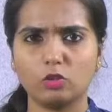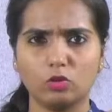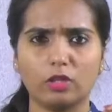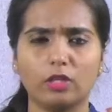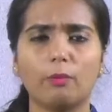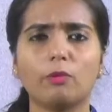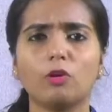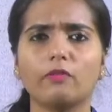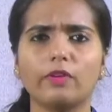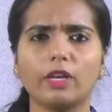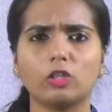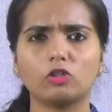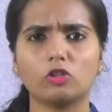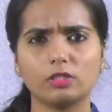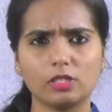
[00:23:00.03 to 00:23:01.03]
the number of
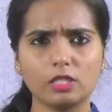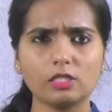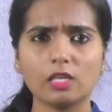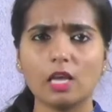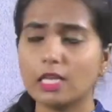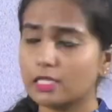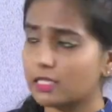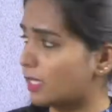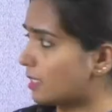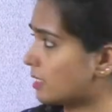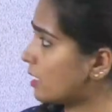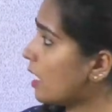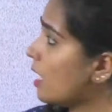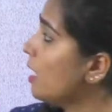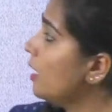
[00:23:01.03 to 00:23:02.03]
electrons is 6.
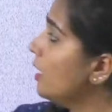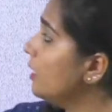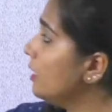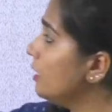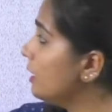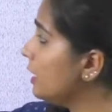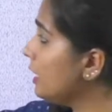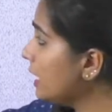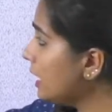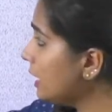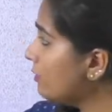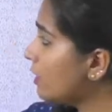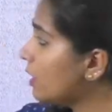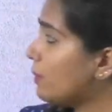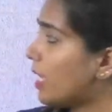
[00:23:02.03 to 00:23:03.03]
D
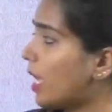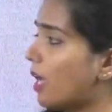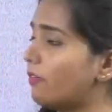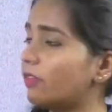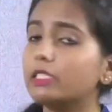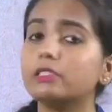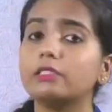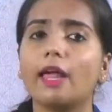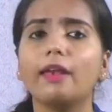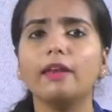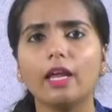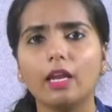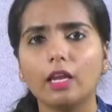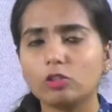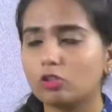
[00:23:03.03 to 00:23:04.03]
will be having 10
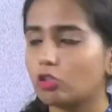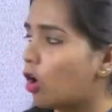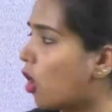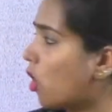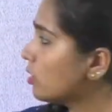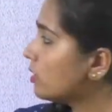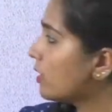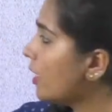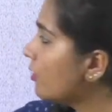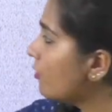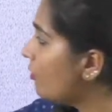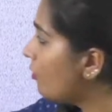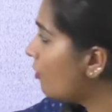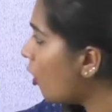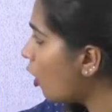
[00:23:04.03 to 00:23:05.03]
electrons, and
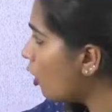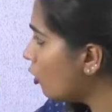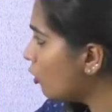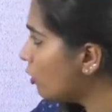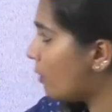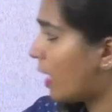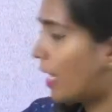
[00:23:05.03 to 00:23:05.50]
followed by